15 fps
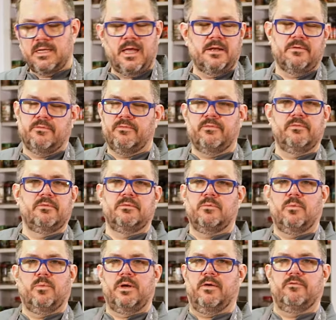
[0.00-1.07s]
kind of
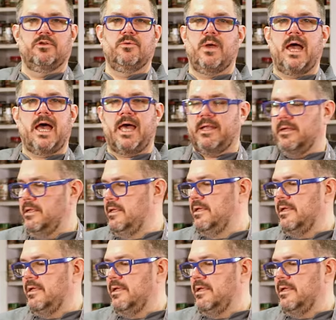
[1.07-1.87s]
whatever you had,